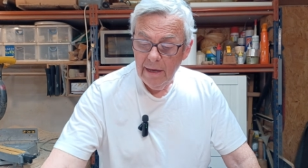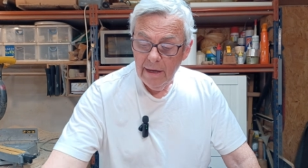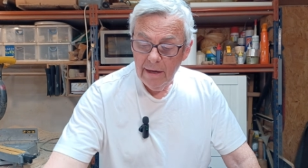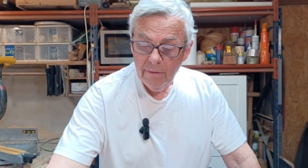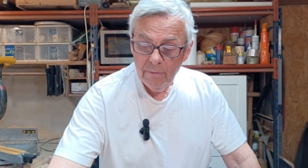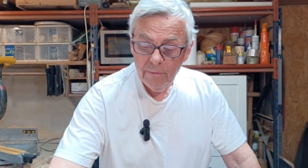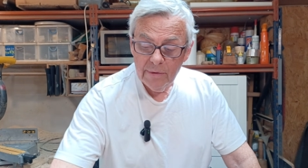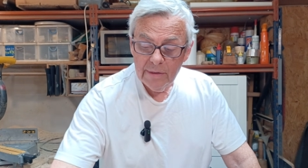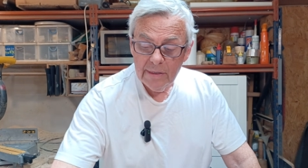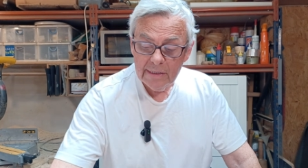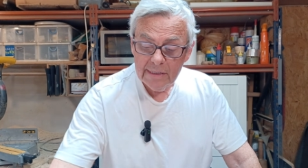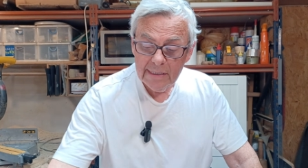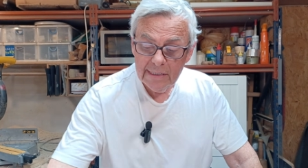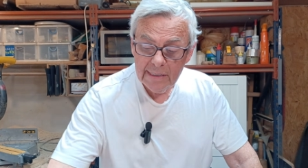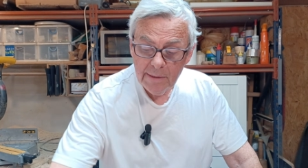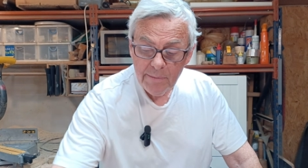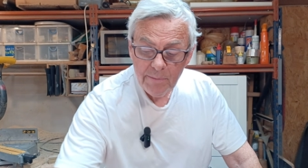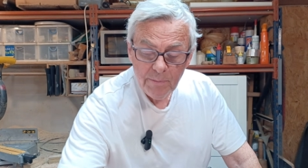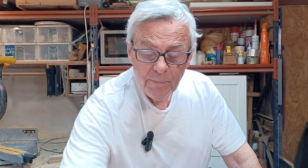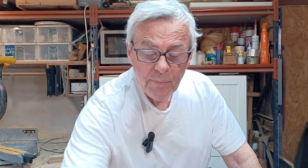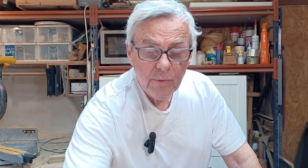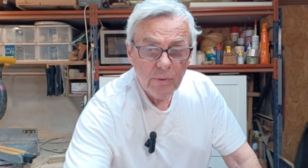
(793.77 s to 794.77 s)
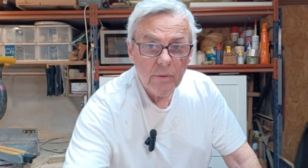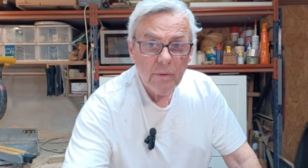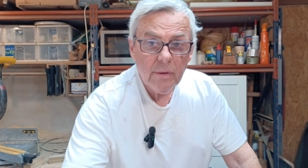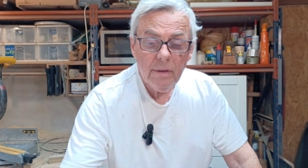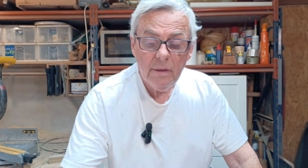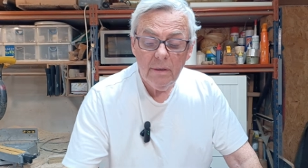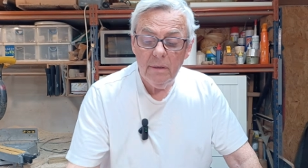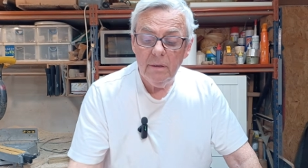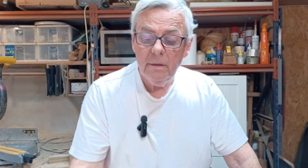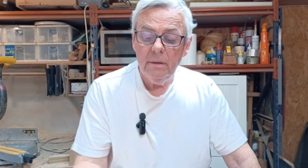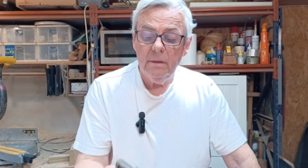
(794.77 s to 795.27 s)
with a simple
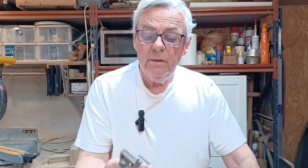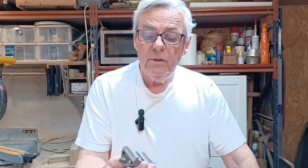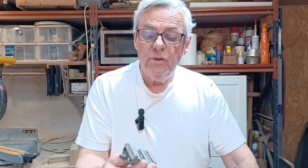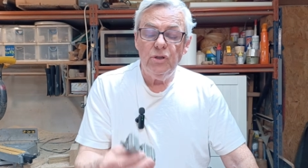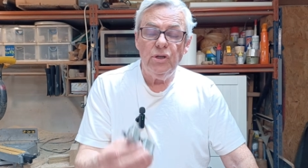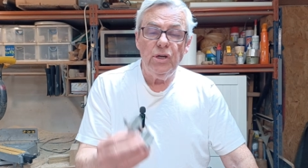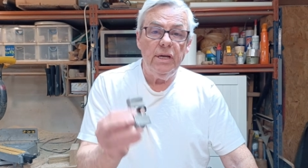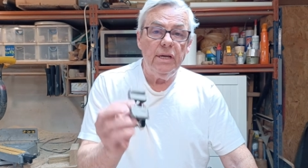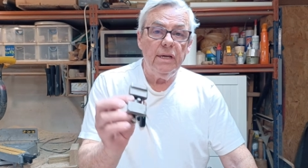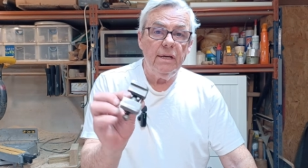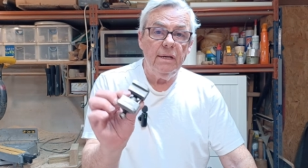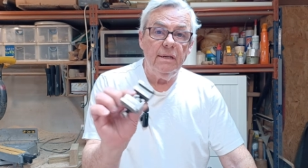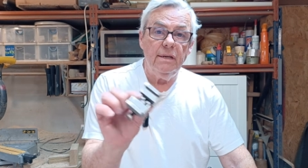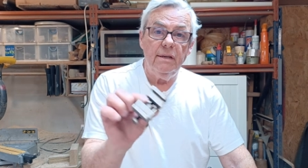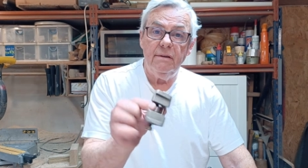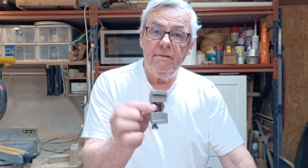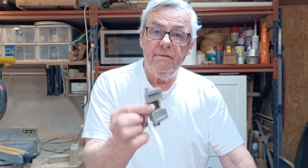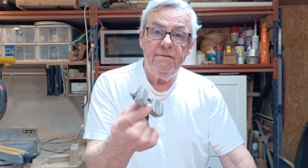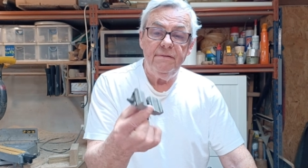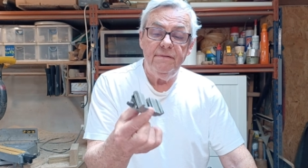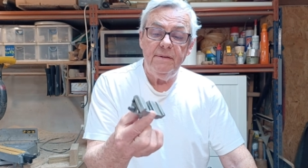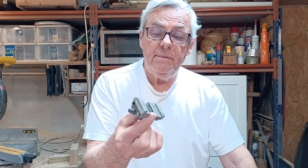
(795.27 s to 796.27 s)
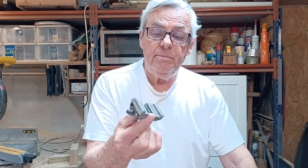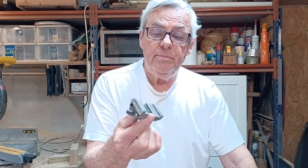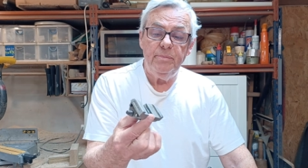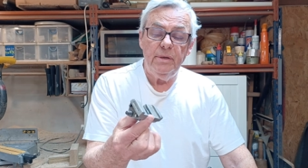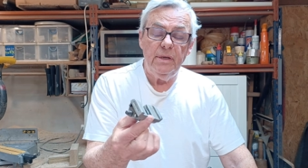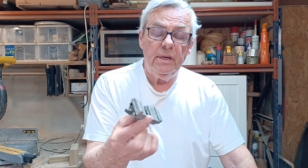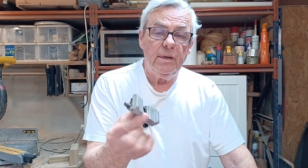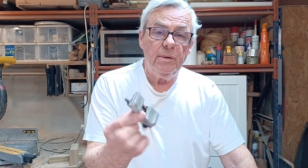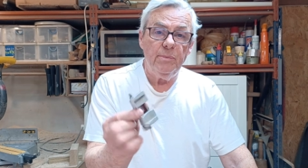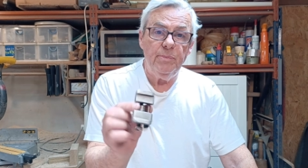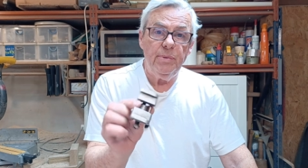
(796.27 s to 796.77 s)
jig, and you
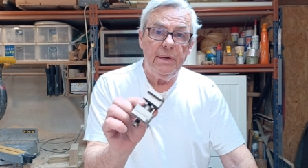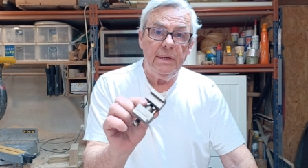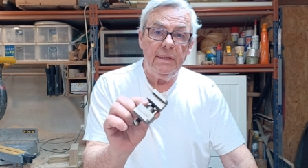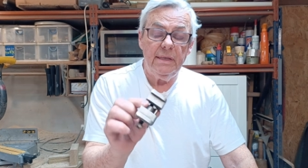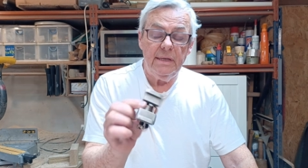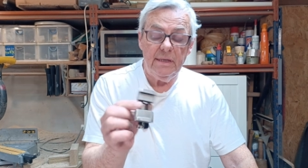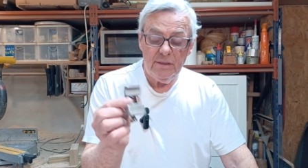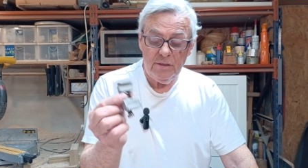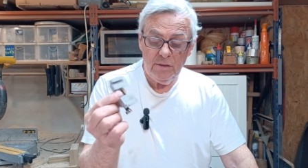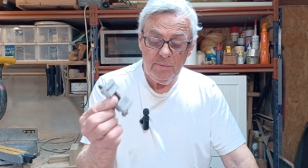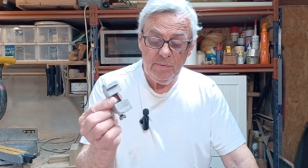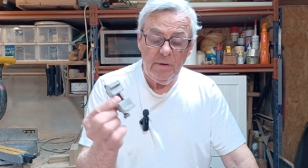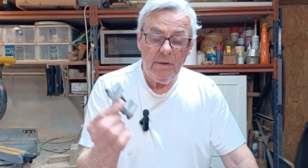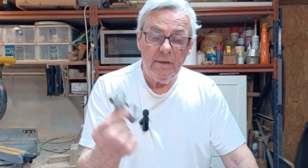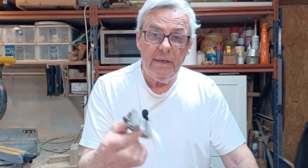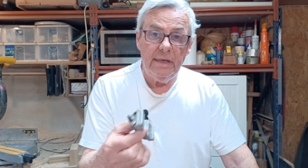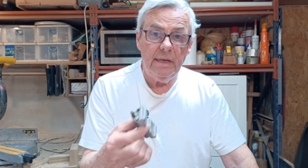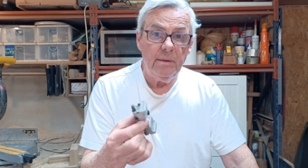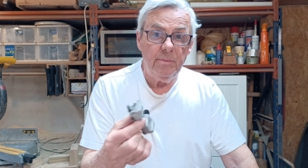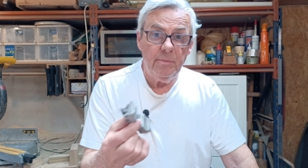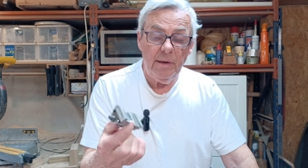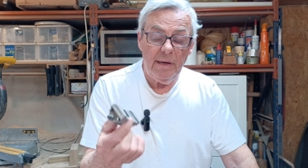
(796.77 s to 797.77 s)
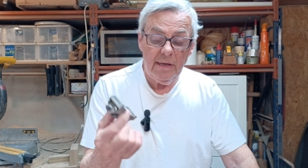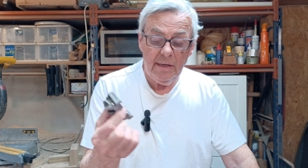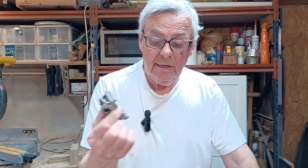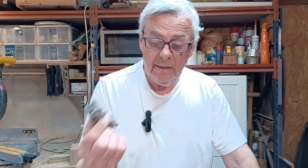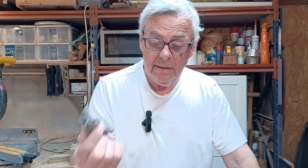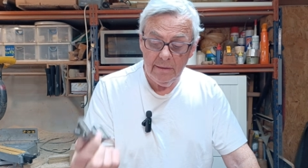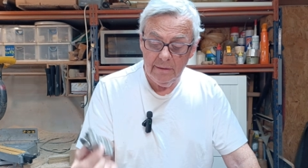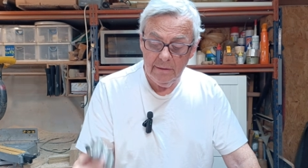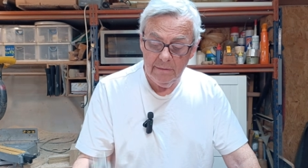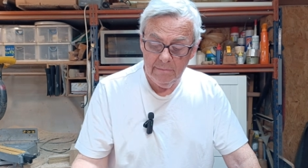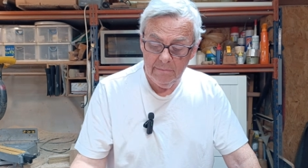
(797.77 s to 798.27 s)
can pick these up on eBay
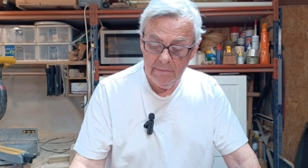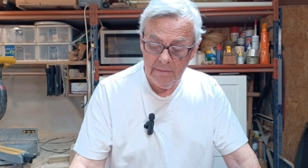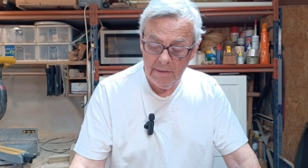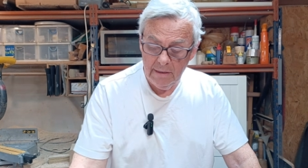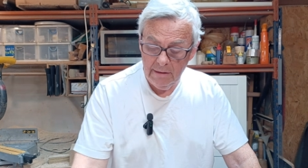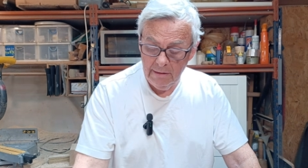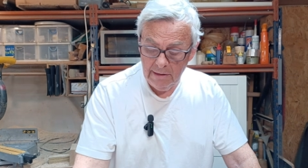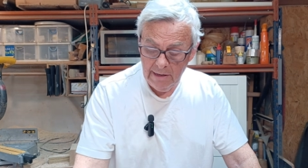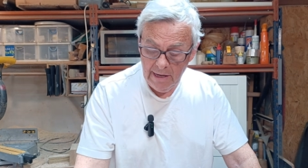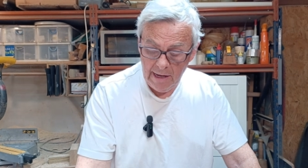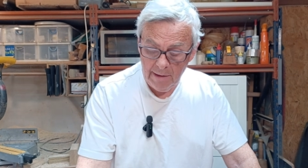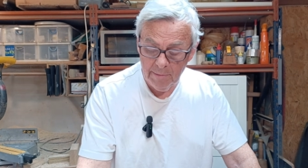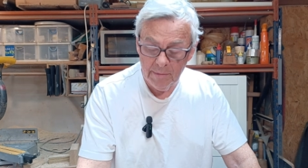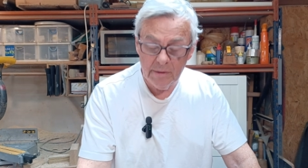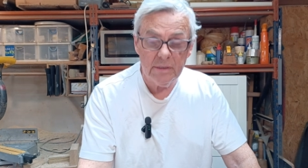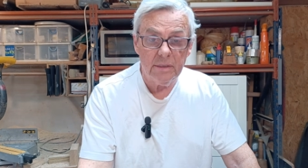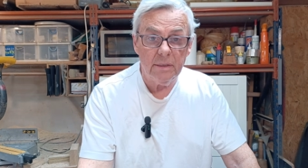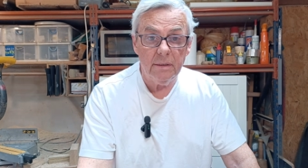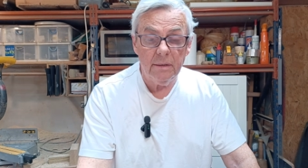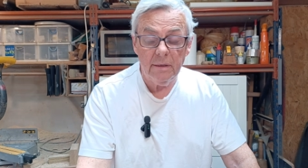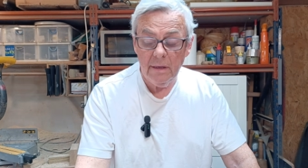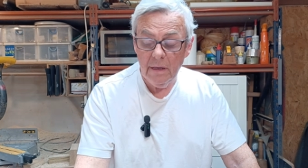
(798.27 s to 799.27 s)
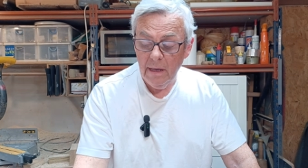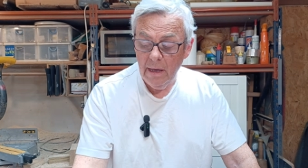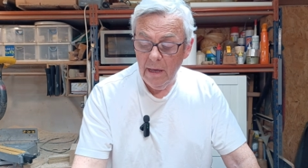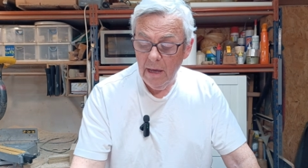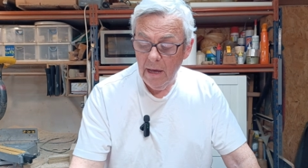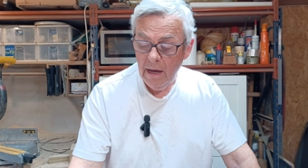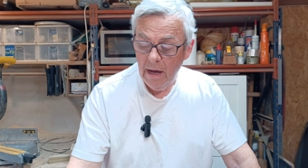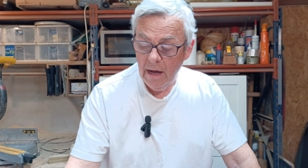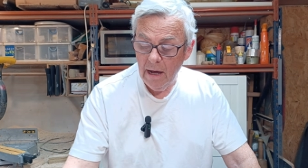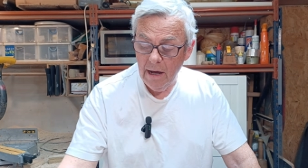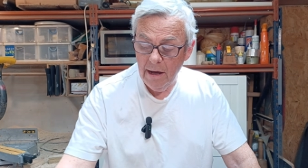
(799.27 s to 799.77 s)
and Amazon,
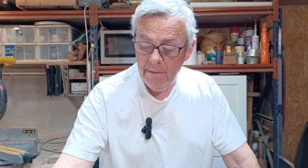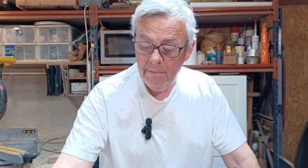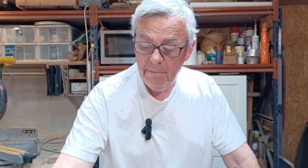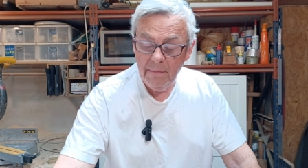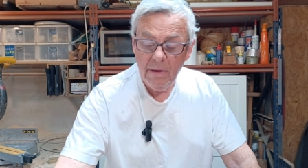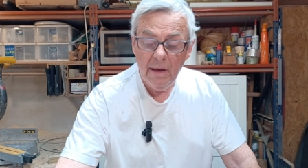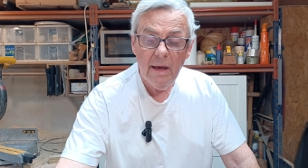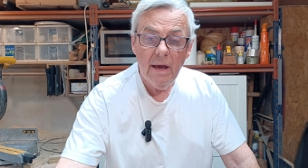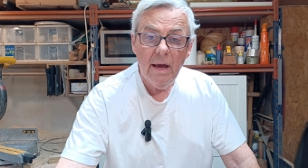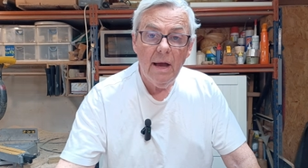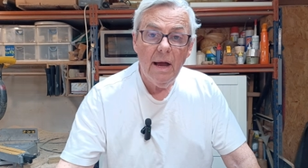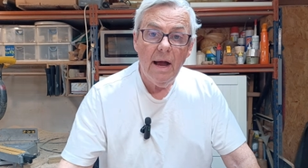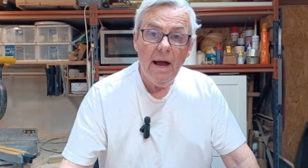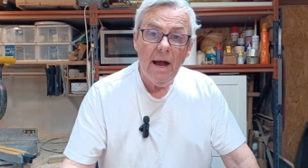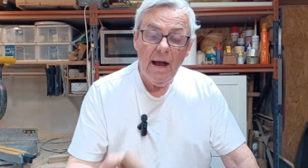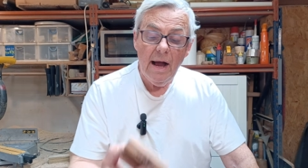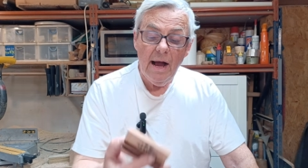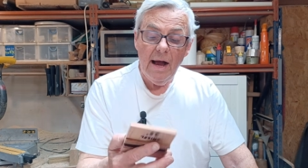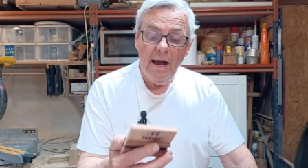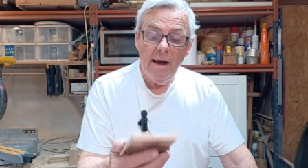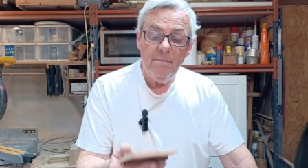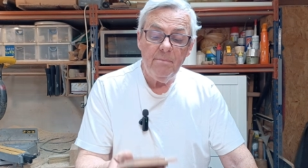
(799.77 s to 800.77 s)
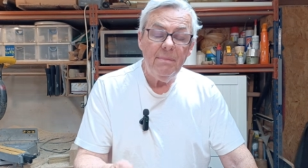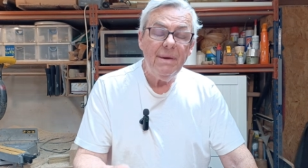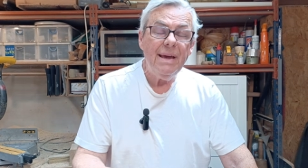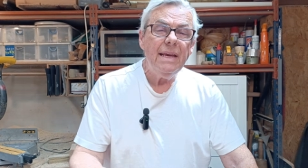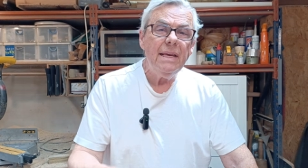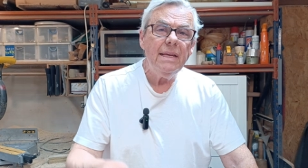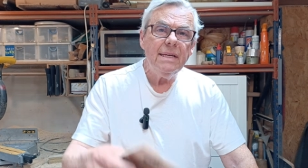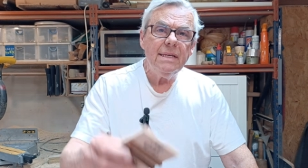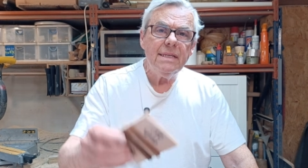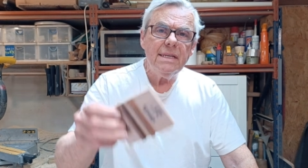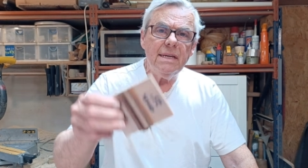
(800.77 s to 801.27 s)
and make
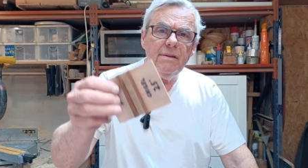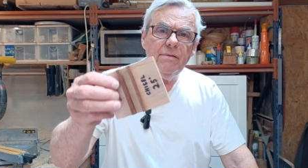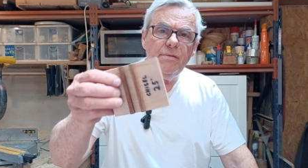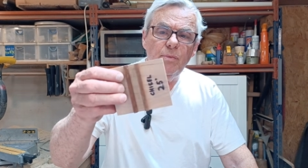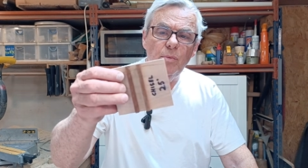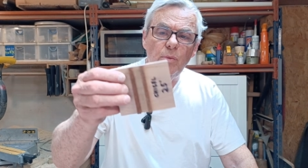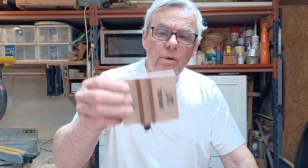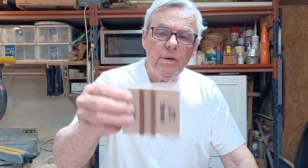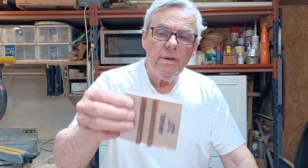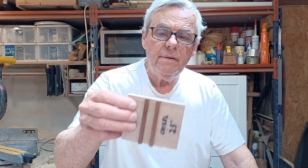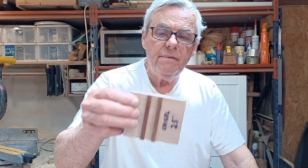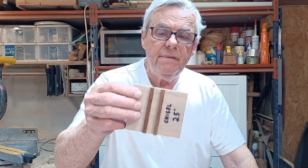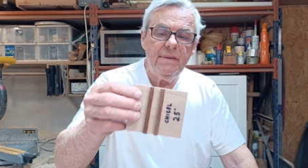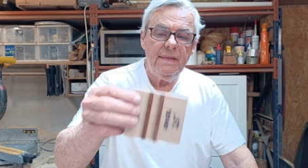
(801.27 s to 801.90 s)
yourself one of